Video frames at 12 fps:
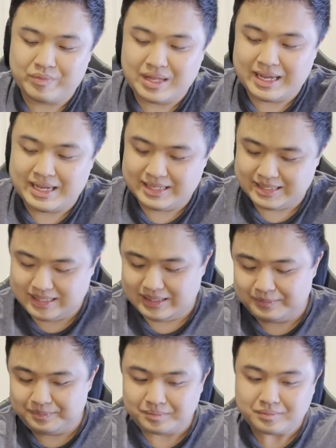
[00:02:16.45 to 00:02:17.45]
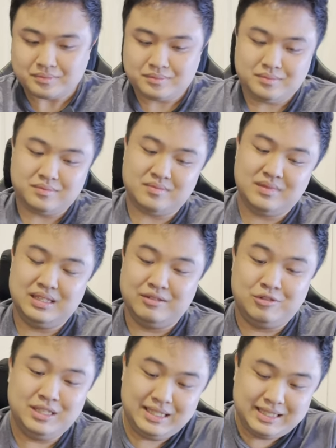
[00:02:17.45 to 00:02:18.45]
And
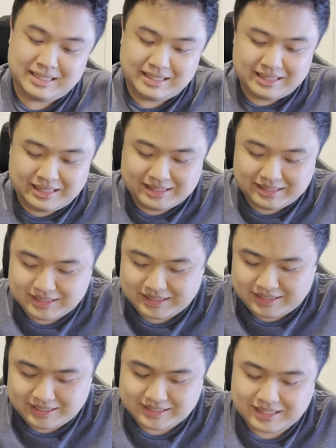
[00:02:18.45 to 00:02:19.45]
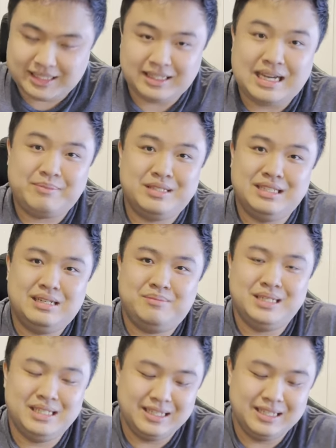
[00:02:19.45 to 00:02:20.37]
really th this looks just like a laptop.